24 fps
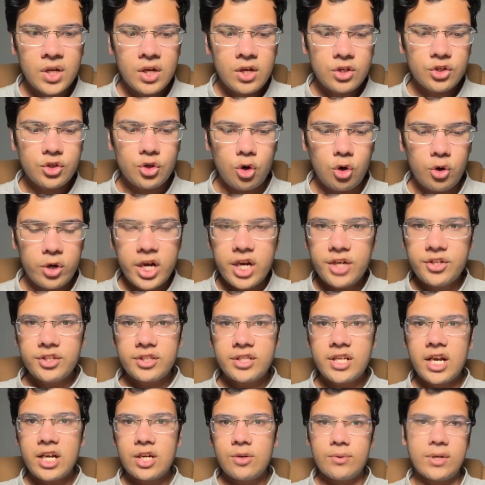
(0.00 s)
So here's
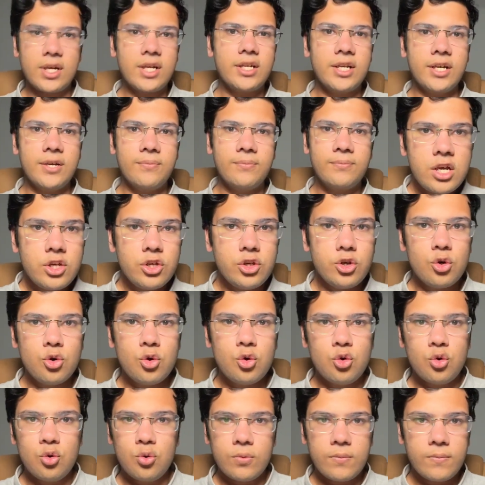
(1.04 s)
exactly what I did.
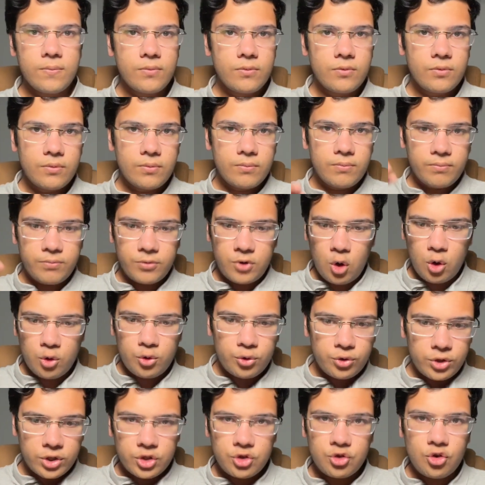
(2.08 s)
You go to
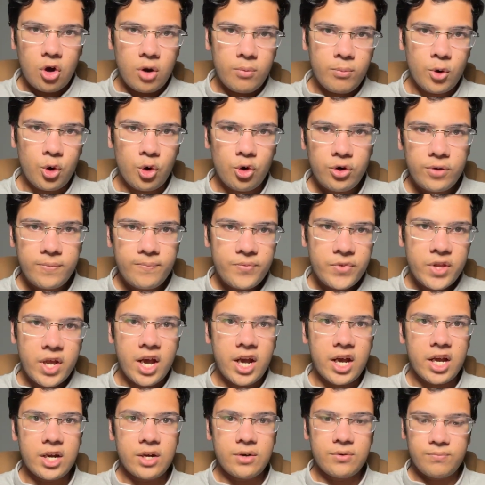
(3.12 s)
this job board
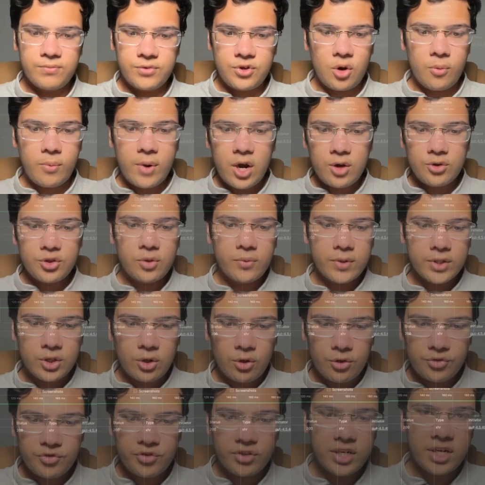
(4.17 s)
and your browser was
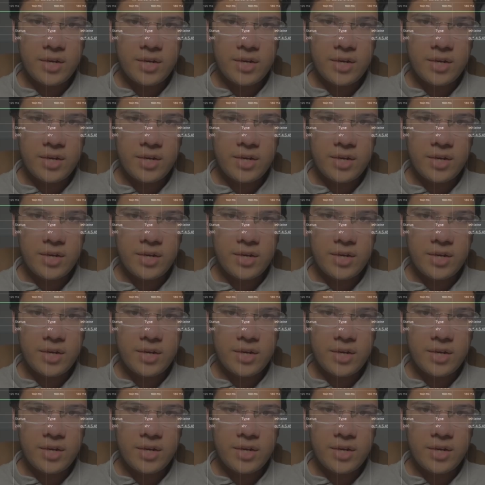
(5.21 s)
constantly